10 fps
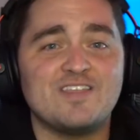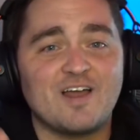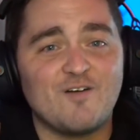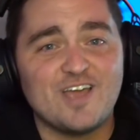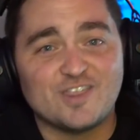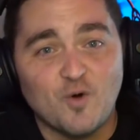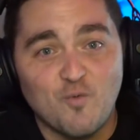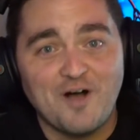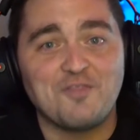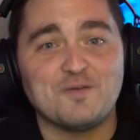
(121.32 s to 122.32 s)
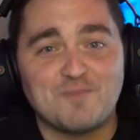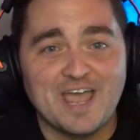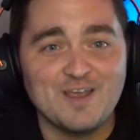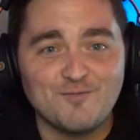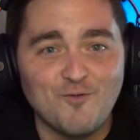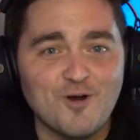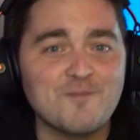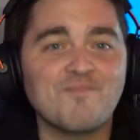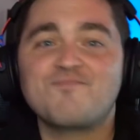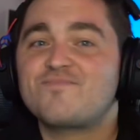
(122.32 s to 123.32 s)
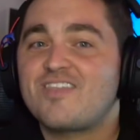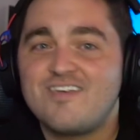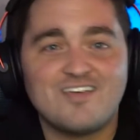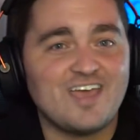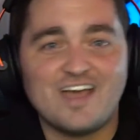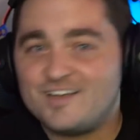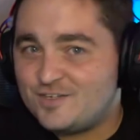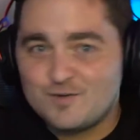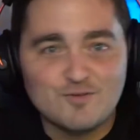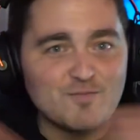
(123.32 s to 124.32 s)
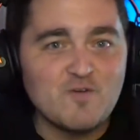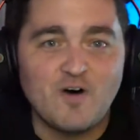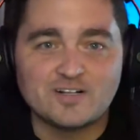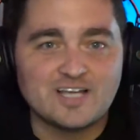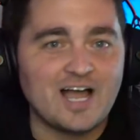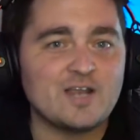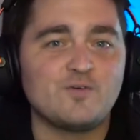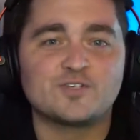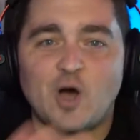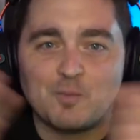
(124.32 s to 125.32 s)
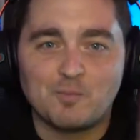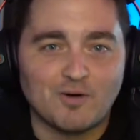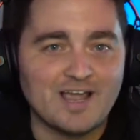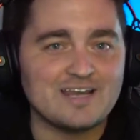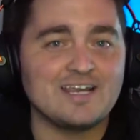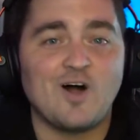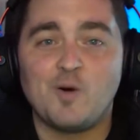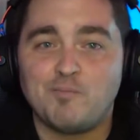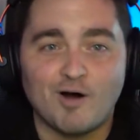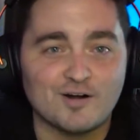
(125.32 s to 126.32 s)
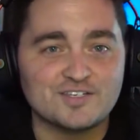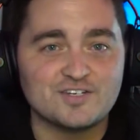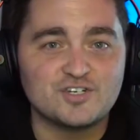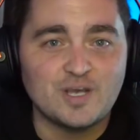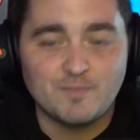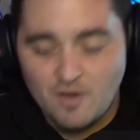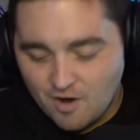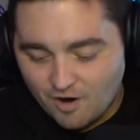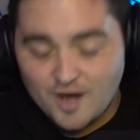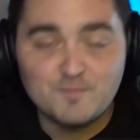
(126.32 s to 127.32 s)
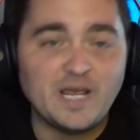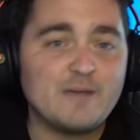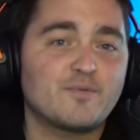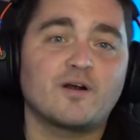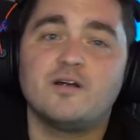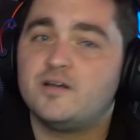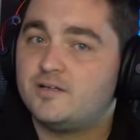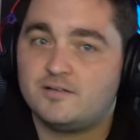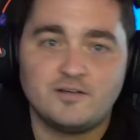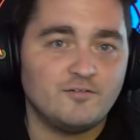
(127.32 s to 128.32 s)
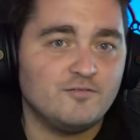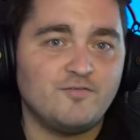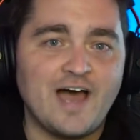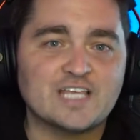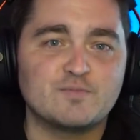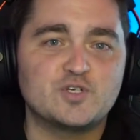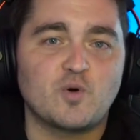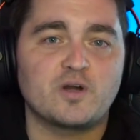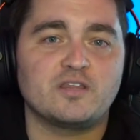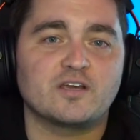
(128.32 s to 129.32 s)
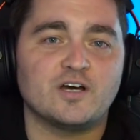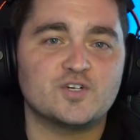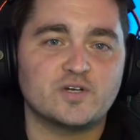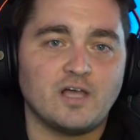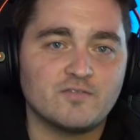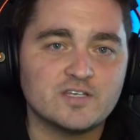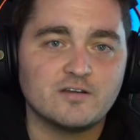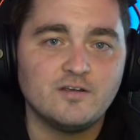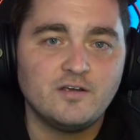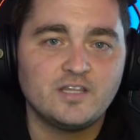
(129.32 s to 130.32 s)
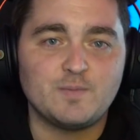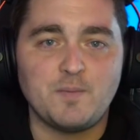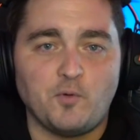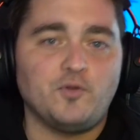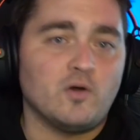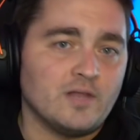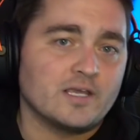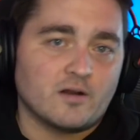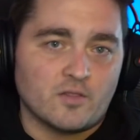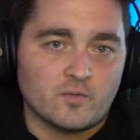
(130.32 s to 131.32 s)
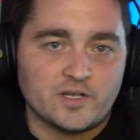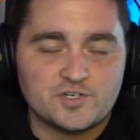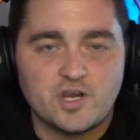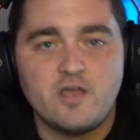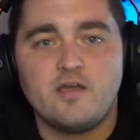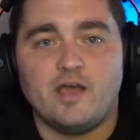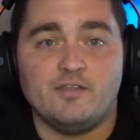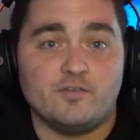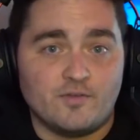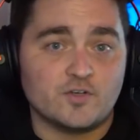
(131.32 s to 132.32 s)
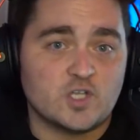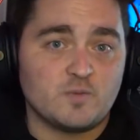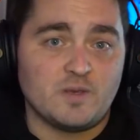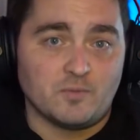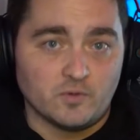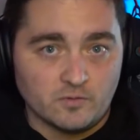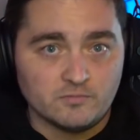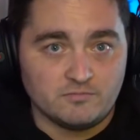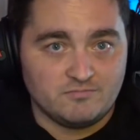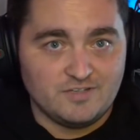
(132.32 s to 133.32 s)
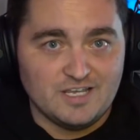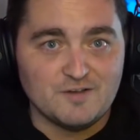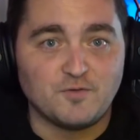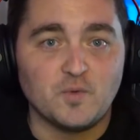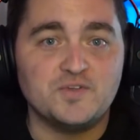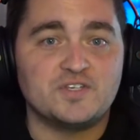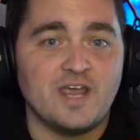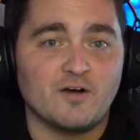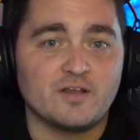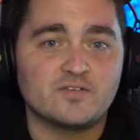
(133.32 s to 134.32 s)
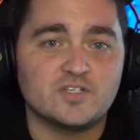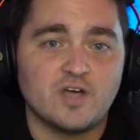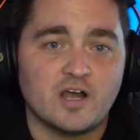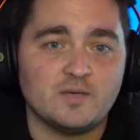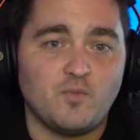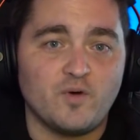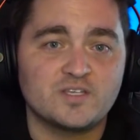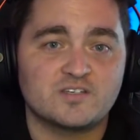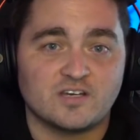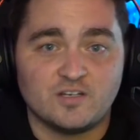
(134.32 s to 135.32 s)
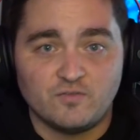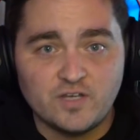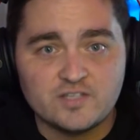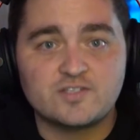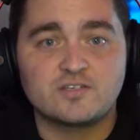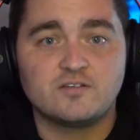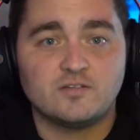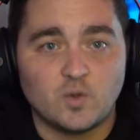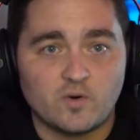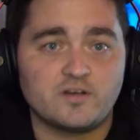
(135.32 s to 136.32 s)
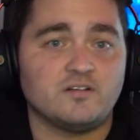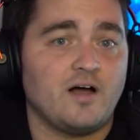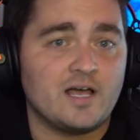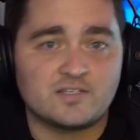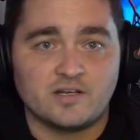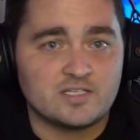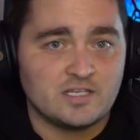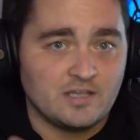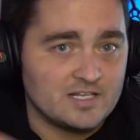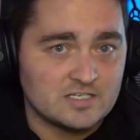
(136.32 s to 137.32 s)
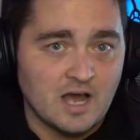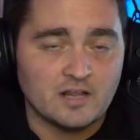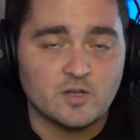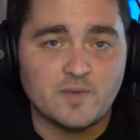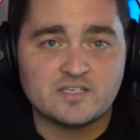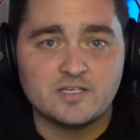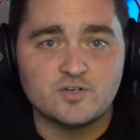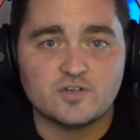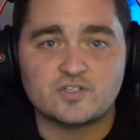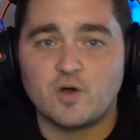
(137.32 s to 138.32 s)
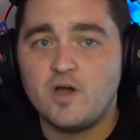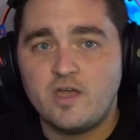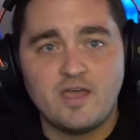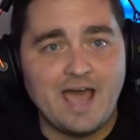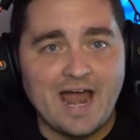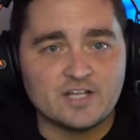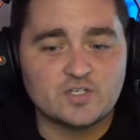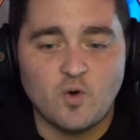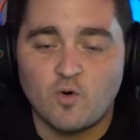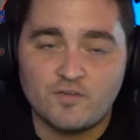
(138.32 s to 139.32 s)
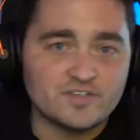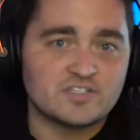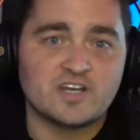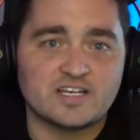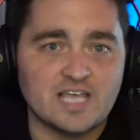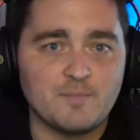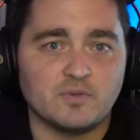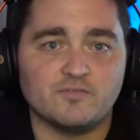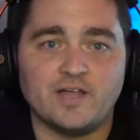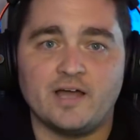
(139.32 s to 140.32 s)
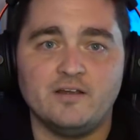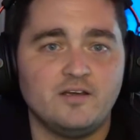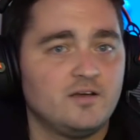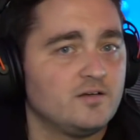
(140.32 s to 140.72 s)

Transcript: and if the wealthy paid for, you remove all titles, all branding, all partisanship on paper. Vast majority of the country loves it. The people yeah. who don't like it are the rich, and those are the people who influence narratives and talking points to convince the working class that it's in, it's not in their best interest. So at its core, this is an example of that.